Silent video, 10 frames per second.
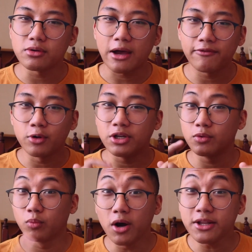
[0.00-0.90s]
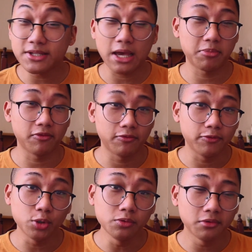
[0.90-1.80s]
have only one type of
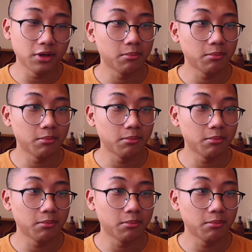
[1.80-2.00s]
view,